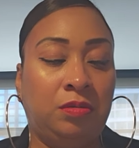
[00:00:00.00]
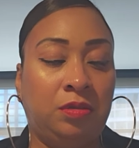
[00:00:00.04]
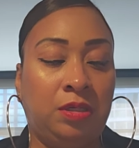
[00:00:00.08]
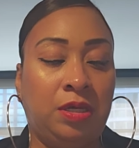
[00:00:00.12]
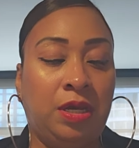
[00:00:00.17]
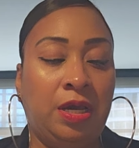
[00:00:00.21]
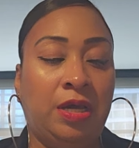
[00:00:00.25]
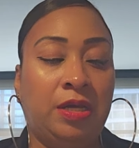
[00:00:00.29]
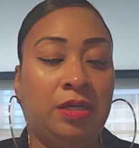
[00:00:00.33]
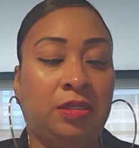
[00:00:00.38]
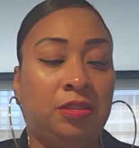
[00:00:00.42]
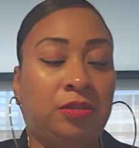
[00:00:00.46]

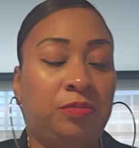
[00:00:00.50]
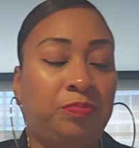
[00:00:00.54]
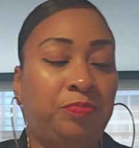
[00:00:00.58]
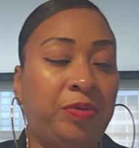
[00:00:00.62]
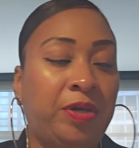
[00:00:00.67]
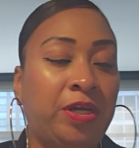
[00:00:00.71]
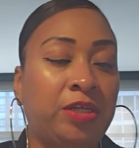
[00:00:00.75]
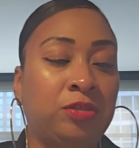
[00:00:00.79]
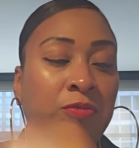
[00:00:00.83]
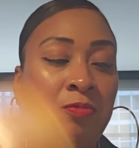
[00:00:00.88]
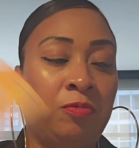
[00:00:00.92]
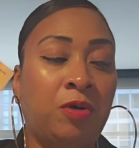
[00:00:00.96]
Yes,
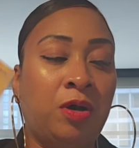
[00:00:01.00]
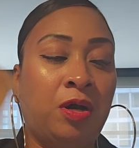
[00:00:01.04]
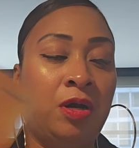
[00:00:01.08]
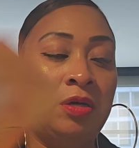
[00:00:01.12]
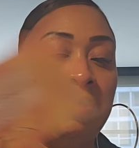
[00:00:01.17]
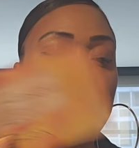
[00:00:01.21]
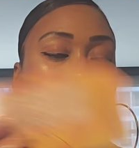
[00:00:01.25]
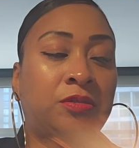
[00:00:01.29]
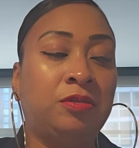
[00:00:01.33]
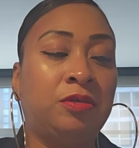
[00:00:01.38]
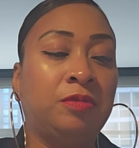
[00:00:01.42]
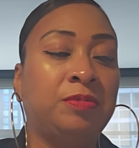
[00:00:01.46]
Page of
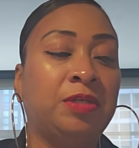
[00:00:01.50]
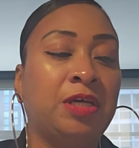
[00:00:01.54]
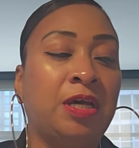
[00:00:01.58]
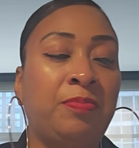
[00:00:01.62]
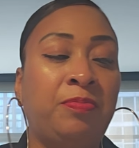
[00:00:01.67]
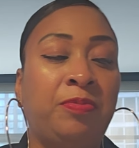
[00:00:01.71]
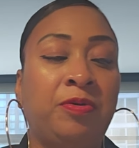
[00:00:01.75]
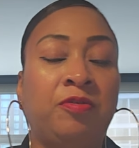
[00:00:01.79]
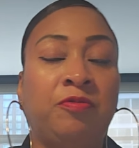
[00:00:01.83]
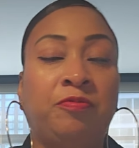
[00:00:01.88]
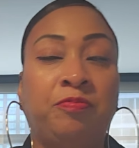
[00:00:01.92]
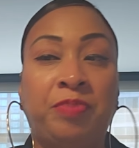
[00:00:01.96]
Wands, some
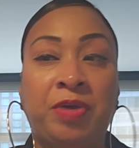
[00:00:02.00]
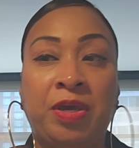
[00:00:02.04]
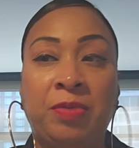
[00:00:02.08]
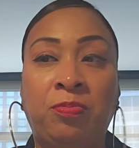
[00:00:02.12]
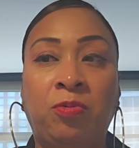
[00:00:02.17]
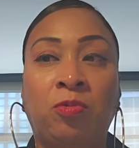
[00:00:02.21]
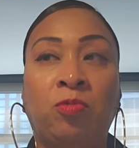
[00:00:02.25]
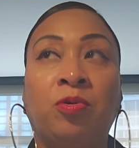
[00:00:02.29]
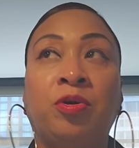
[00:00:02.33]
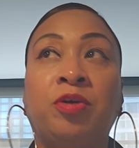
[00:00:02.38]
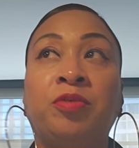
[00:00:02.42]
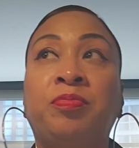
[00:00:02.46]
type of
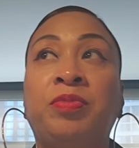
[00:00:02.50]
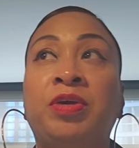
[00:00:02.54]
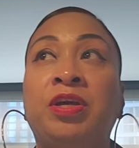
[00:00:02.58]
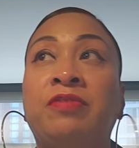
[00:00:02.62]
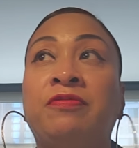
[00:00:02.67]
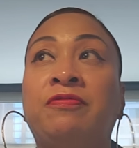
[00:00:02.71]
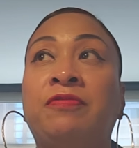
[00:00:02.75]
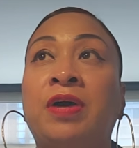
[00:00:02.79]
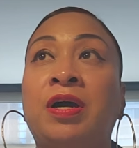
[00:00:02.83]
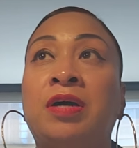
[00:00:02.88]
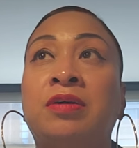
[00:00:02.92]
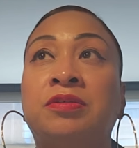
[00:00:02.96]
paperwork
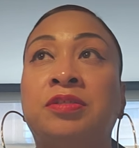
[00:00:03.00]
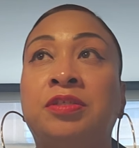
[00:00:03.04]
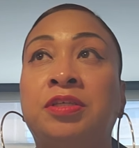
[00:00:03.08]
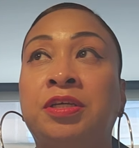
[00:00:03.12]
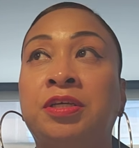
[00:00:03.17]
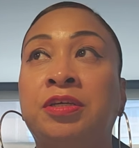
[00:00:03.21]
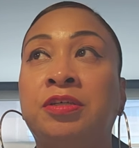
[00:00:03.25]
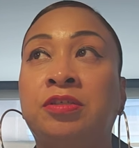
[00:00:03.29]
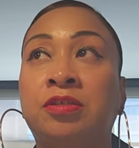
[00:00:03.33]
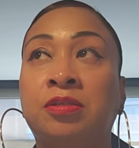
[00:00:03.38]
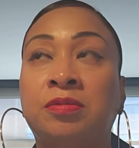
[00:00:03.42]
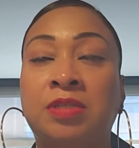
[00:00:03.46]
being filed
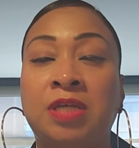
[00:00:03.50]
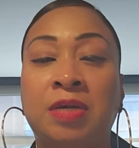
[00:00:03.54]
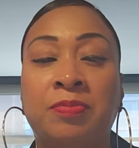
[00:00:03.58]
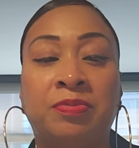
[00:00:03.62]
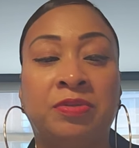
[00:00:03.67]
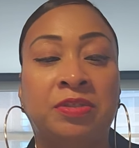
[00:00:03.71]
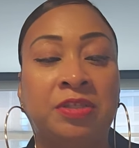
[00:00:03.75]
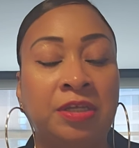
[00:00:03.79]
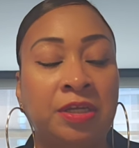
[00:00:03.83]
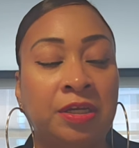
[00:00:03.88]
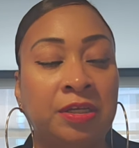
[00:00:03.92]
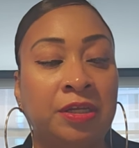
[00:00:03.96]
here, some type
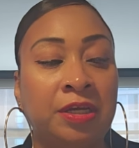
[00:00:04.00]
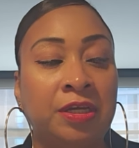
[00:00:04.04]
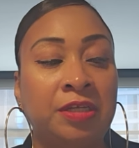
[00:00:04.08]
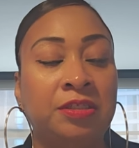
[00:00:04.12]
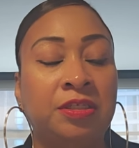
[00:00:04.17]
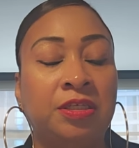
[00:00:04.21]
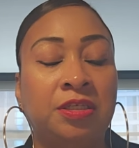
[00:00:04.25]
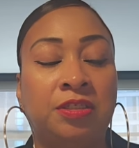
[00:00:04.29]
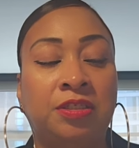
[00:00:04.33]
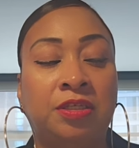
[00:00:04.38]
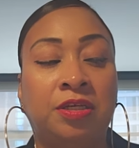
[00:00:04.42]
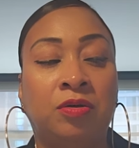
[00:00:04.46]
of DNA
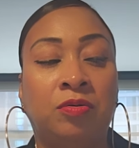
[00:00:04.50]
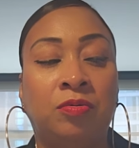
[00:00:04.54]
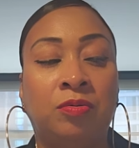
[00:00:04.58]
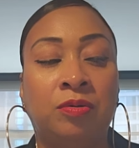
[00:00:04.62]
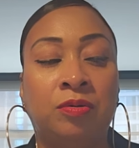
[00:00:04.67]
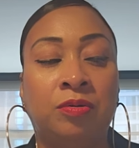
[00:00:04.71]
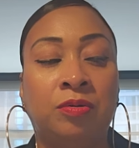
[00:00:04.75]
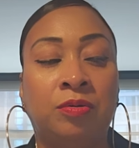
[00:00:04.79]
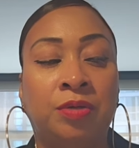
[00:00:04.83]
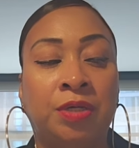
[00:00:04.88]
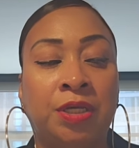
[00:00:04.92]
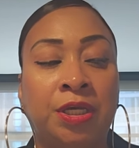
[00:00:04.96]
testing
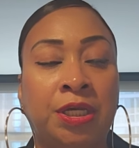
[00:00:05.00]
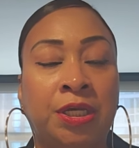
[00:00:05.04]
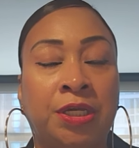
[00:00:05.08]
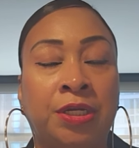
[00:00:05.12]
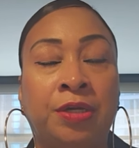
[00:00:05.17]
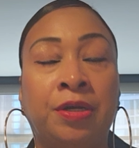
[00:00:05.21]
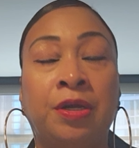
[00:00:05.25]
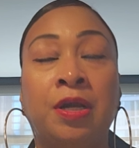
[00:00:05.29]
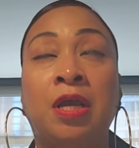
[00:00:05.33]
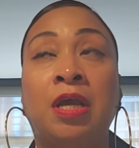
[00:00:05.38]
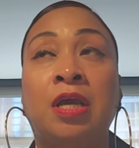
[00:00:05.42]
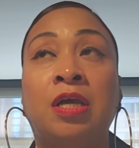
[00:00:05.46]
going on
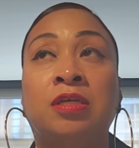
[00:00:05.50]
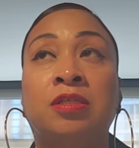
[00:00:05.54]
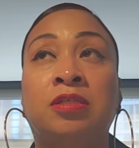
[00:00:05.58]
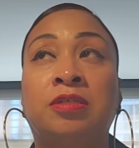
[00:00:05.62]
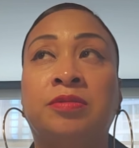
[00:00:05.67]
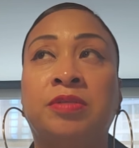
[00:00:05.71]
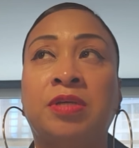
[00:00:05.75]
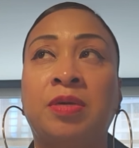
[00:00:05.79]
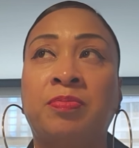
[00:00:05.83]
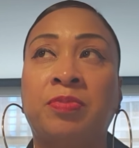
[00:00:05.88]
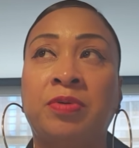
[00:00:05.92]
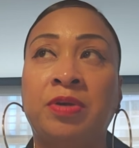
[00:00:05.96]
here,
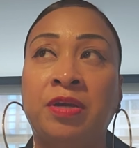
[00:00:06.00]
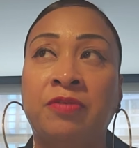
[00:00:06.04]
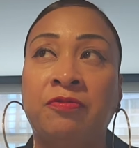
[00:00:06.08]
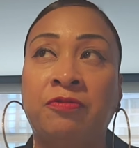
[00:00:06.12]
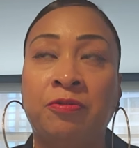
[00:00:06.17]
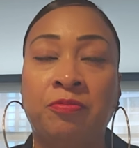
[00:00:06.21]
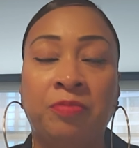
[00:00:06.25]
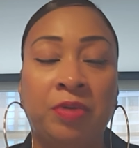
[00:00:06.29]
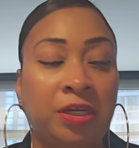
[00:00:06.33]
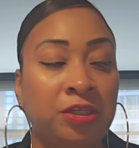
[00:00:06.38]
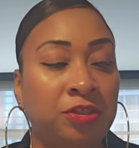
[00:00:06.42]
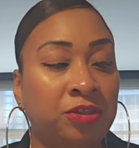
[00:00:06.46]
some type of
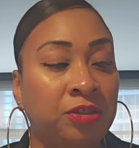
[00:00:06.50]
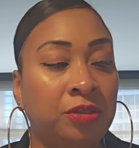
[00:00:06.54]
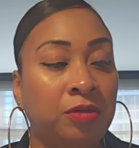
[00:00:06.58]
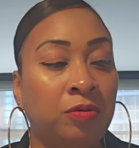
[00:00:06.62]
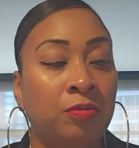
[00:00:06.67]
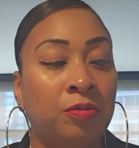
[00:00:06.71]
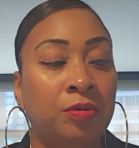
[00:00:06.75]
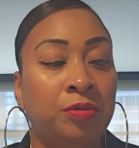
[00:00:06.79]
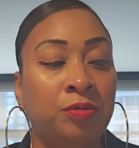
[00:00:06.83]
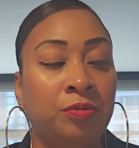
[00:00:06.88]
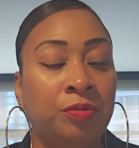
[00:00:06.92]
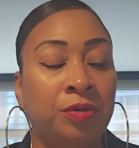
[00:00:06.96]
information
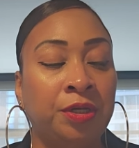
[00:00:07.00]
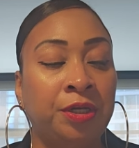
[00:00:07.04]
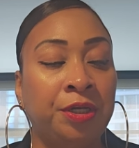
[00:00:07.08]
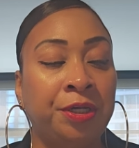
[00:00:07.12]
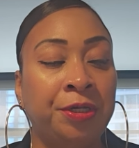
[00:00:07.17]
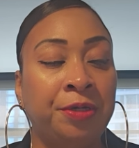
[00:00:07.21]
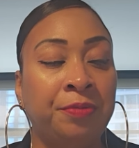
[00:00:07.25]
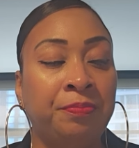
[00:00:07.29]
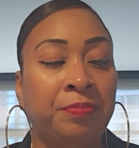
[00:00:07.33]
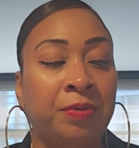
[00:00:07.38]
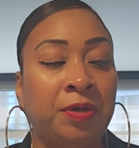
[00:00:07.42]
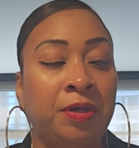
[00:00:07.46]
going on
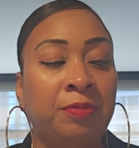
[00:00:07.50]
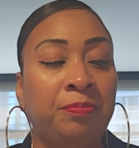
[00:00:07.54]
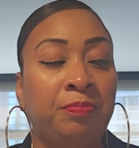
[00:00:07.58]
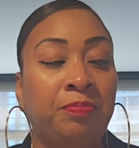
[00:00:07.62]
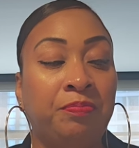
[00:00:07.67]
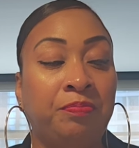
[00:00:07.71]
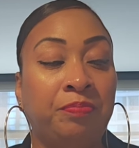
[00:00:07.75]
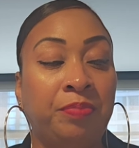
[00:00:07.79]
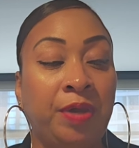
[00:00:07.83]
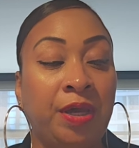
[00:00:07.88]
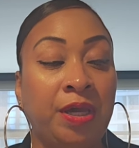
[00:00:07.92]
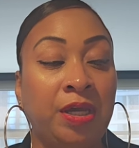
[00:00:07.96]
here, but
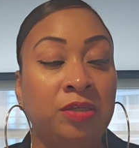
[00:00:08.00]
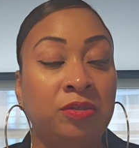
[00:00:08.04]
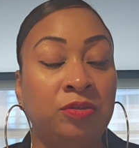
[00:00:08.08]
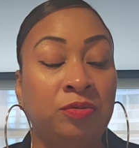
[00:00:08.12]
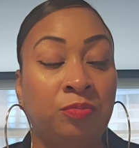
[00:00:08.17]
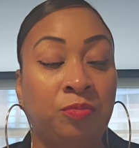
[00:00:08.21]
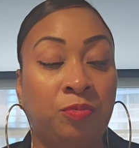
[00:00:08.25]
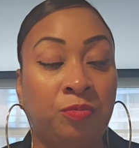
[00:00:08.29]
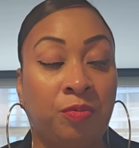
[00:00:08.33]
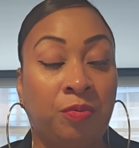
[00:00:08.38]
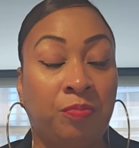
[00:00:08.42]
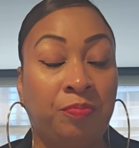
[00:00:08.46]
Page
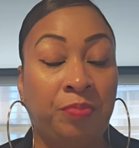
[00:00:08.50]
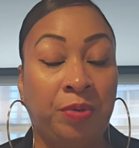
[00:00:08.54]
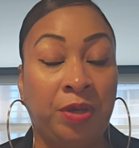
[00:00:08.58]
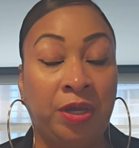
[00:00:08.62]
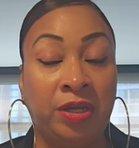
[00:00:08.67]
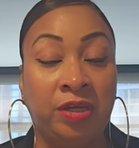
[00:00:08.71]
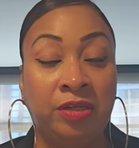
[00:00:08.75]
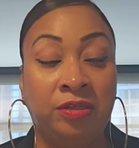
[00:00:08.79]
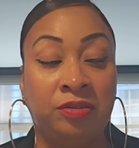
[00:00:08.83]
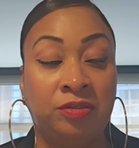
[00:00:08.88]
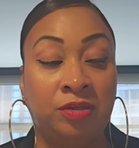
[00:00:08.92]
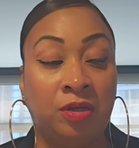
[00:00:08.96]
of
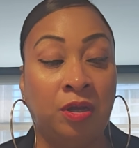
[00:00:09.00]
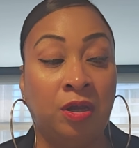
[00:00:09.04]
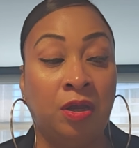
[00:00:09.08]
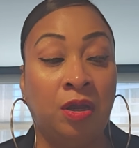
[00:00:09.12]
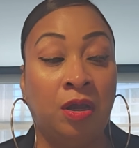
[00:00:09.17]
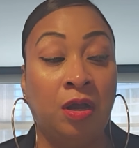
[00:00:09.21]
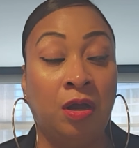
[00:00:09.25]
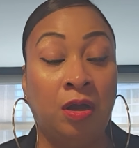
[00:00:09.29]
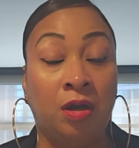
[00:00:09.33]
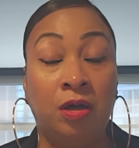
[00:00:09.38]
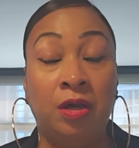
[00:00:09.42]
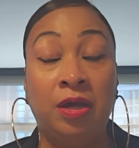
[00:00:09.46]
Page
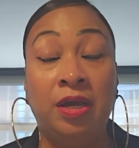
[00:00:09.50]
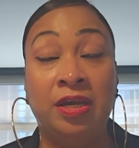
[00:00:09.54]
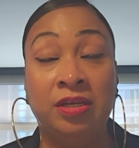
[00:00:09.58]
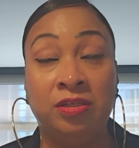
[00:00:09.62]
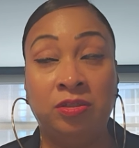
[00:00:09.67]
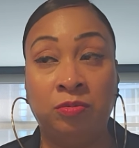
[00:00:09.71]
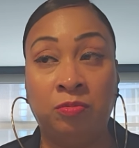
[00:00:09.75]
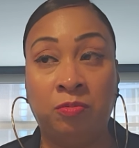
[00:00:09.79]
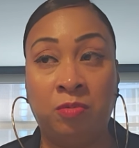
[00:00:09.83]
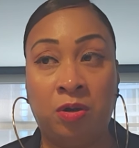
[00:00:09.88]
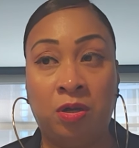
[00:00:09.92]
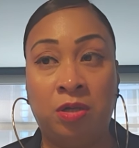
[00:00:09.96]
uh,
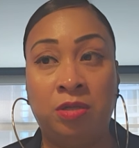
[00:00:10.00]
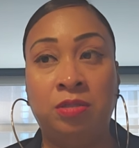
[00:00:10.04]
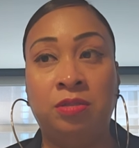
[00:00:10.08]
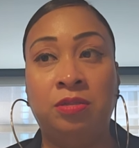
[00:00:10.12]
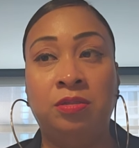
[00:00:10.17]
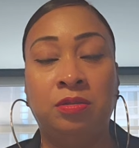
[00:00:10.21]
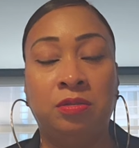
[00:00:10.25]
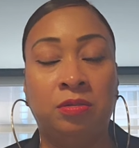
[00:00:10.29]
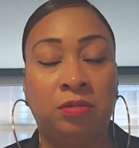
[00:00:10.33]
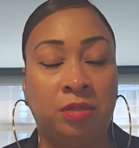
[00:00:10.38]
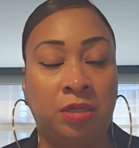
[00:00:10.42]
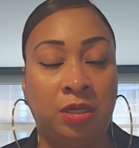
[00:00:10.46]
Ace of
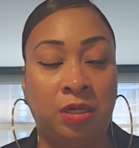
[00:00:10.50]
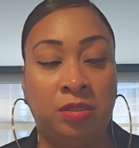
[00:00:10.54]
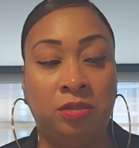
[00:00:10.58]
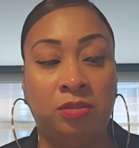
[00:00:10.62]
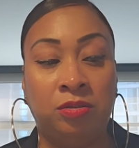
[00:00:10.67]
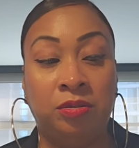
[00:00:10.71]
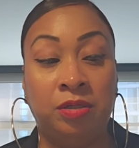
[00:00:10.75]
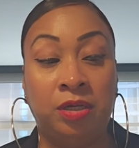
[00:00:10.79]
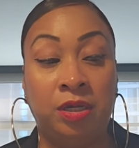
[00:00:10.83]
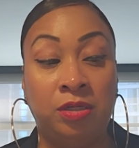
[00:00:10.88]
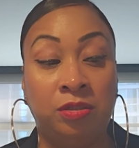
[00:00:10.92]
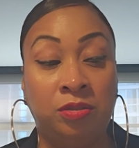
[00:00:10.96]
Wands. Okay,
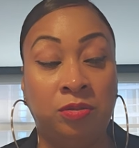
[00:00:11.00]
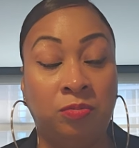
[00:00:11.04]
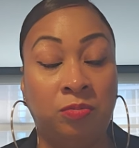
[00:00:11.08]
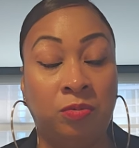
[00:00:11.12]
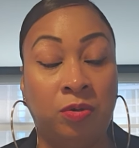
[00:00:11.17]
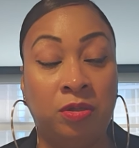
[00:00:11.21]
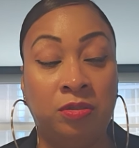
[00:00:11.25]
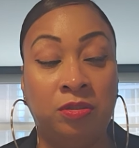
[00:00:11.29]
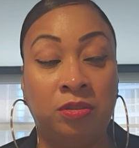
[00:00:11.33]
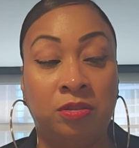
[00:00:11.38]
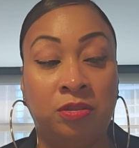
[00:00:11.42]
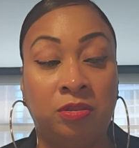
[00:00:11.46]
so Ace of
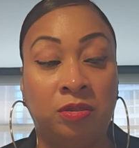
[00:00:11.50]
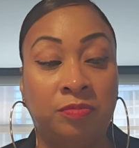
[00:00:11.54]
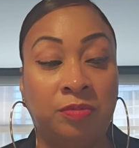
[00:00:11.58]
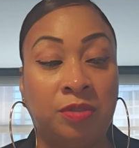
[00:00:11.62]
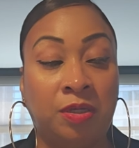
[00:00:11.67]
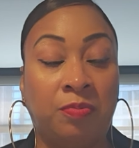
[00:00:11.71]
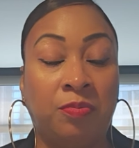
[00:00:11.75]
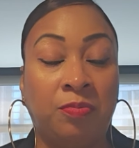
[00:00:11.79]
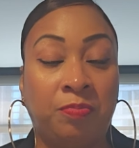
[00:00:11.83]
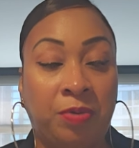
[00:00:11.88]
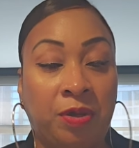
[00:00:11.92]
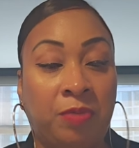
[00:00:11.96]
Wands is some
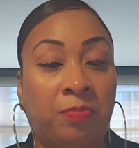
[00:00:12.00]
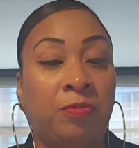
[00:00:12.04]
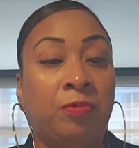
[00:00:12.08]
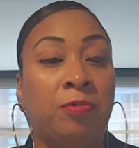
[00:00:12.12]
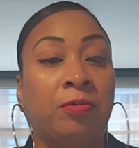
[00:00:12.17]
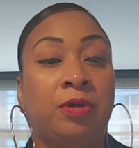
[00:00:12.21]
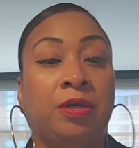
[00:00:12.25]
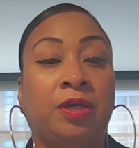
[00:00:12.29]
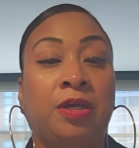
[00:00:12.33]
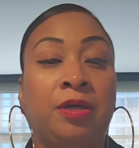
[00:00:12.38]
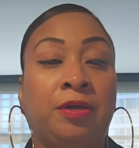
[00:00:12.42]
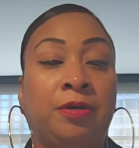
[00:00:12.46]
type of
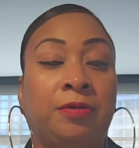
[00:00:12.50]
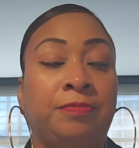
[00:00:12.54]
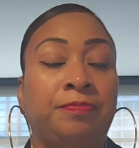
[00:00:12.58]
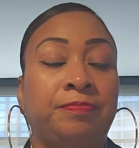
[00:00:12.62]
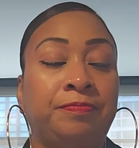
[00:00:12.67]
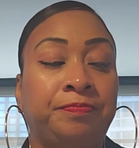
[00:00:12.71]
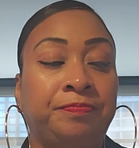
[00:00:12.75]
paperwork here.